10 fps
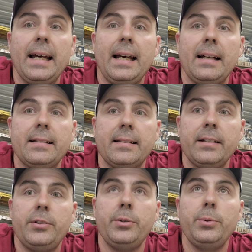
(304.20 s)
gas
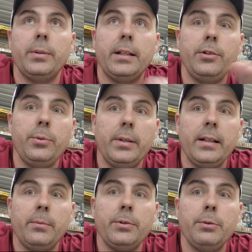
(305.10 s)
than you
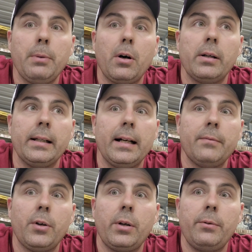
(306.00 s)
did when you parked it.
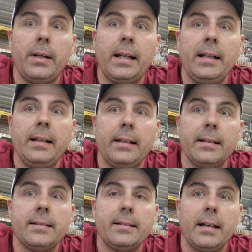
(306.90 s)
I've already ran into
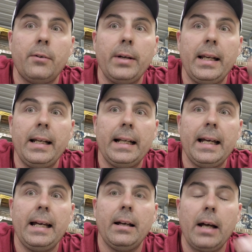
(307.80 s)
this. I
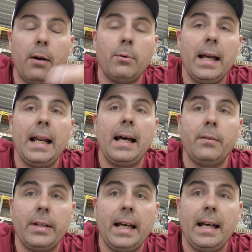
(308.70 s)
ran out
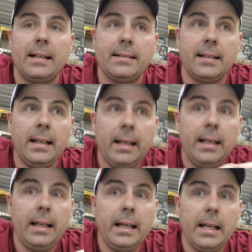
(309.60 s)
of gas
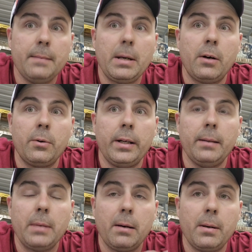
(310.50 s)
in
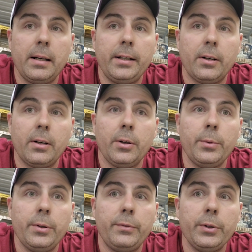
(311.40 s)
my Monte
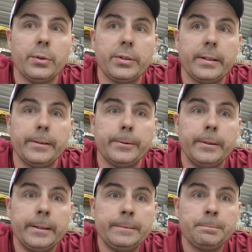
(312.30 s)
Carlo with the fuel cell.